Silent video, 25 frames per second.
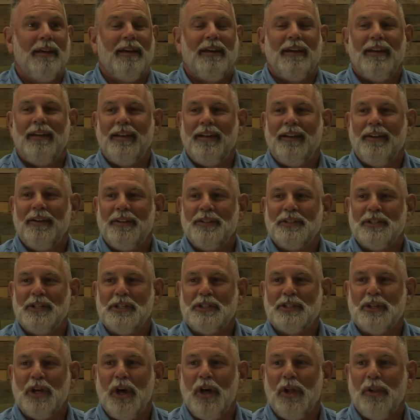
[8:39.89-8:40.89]
it's
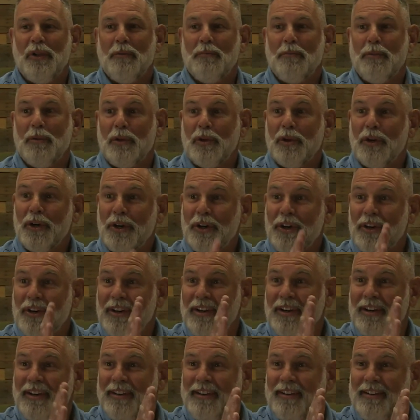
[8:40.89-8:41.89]
just all a blur.
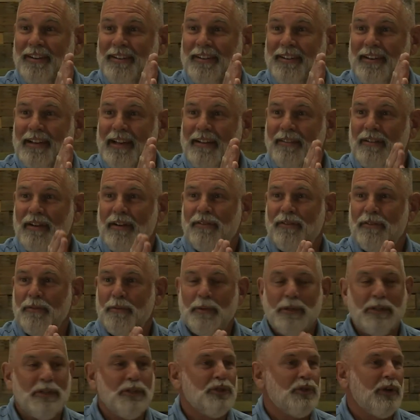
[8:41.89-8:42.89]
Have you ever
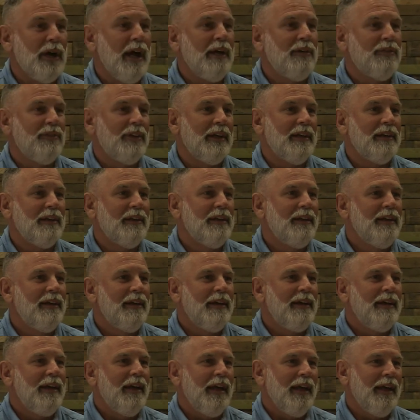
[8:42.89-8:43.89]
been driving
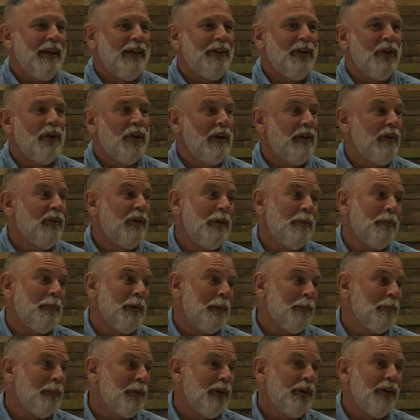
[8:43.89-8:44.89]
and you don't even
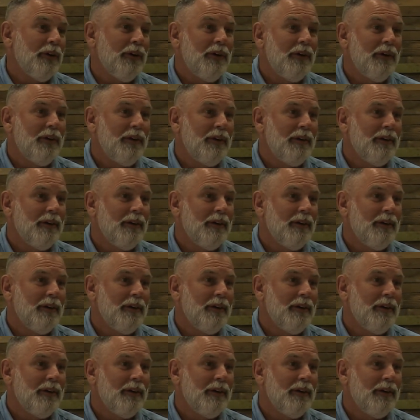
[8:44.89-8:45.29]
remember